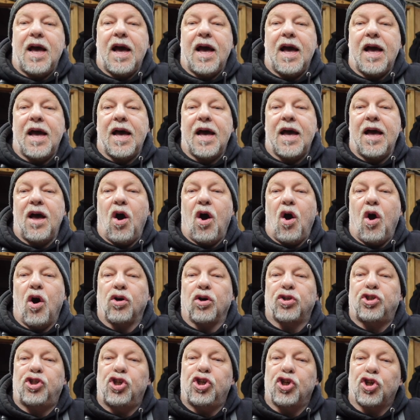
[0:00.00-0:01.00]

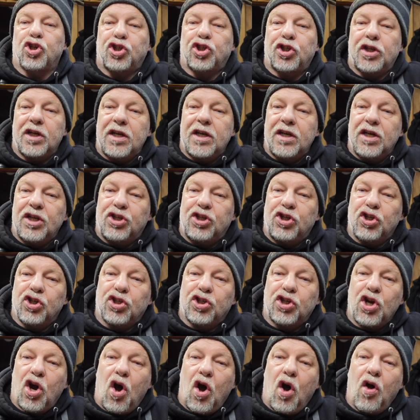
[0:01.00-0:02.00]
or just
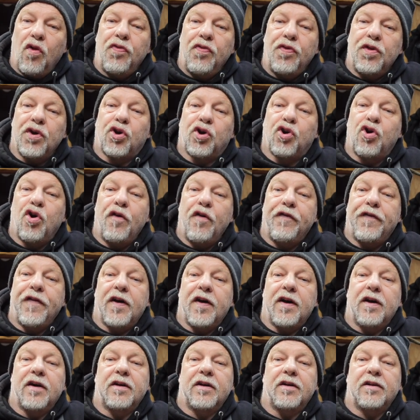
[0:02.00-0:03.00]
on the
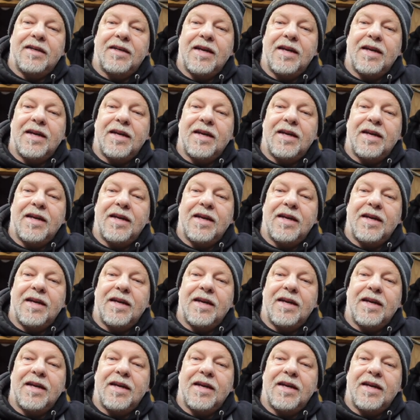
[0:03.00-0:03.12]
cover.